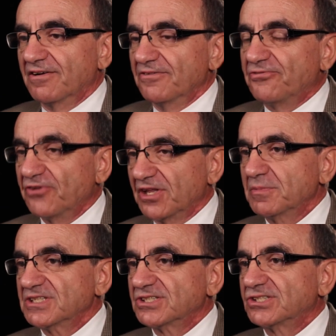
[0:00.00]

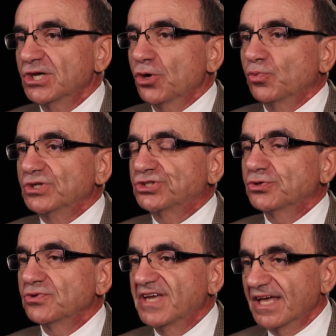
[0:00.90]
filaments, which
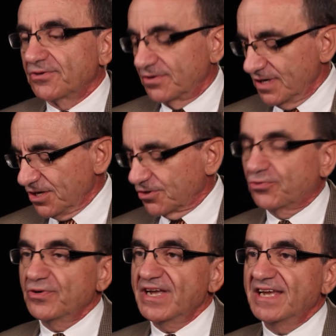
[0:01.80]
together
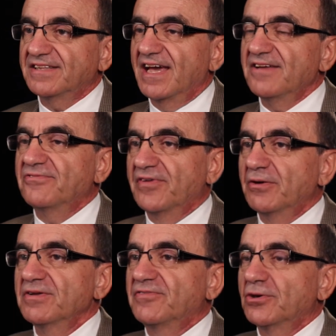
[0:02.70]
create a
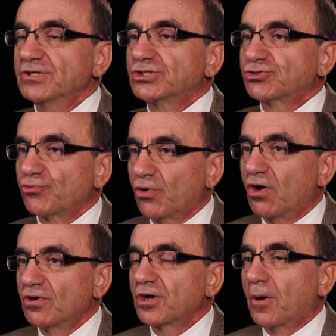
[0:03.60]
very, very
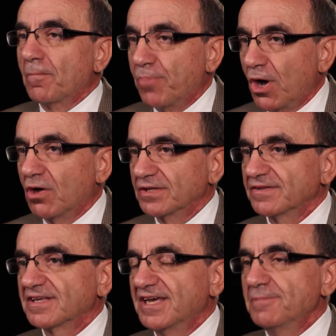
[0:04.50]
strong
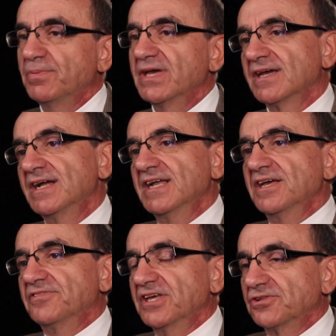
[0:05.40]
bond, keeping
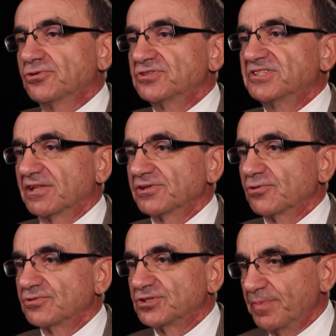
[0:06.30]
the
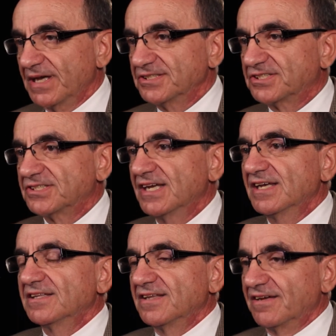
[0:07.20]
intercellular space
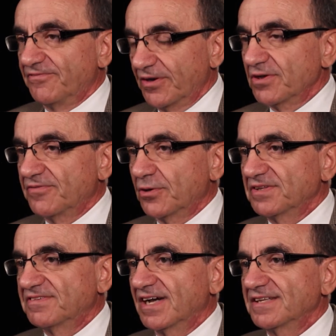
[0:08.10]
very,
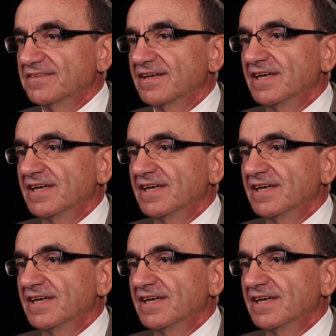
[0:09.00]
very tight.